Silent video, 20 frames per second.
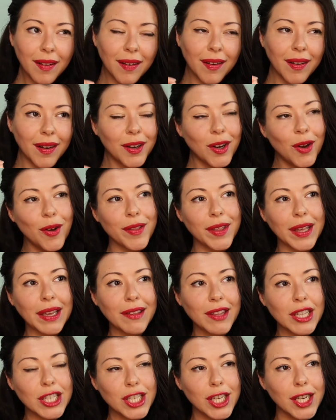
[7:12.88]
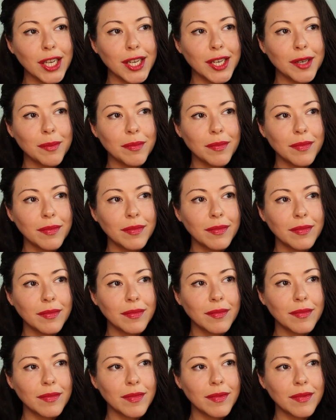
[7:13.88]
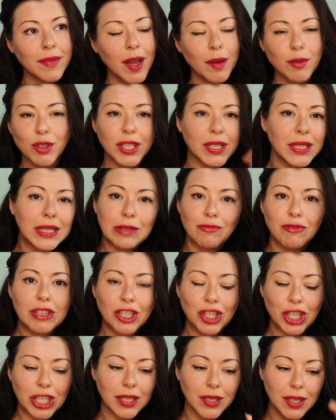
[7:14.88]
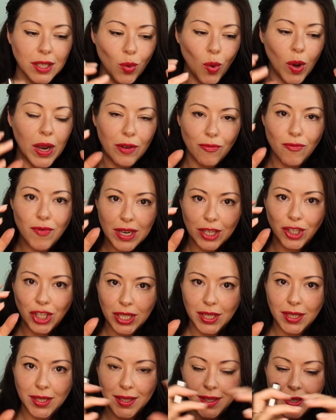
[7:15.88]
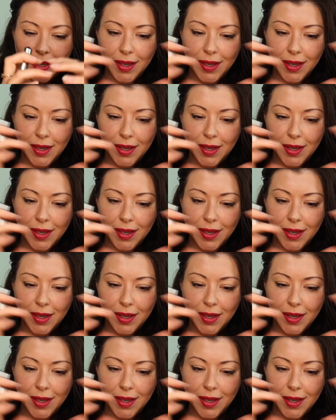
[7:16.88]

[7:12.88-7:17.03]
I can't think of the term, I'm just going to say rigid, quite rigid